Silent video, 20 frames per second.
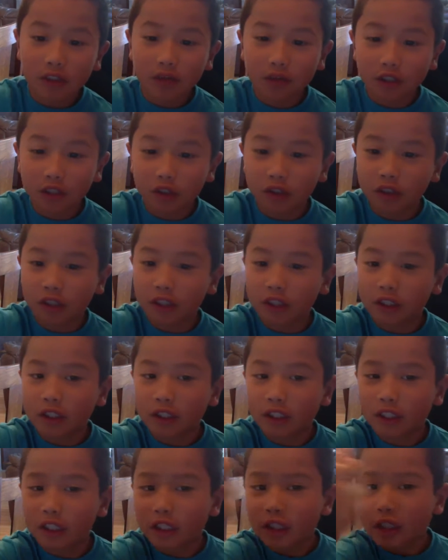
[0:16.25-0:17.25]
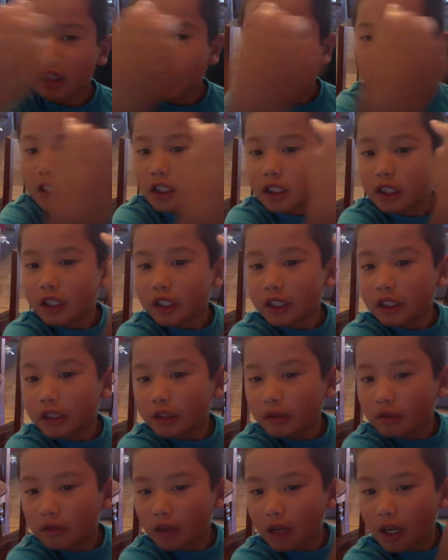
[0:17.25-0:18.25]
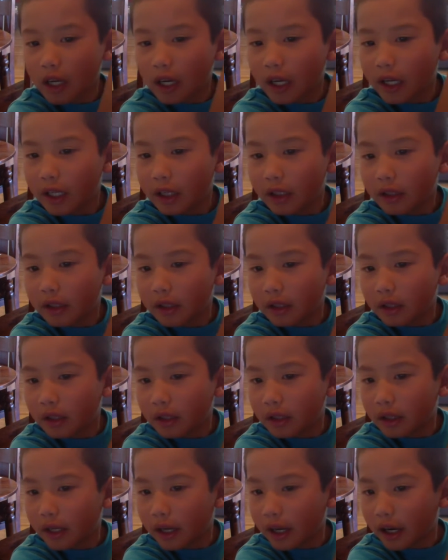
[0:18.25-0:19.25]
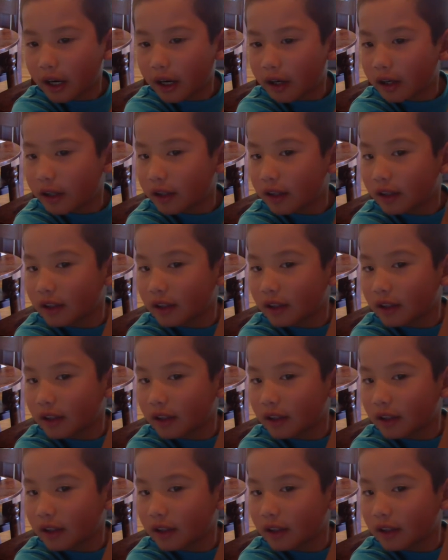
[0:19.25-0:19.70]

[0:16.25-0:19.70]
which you can see right there.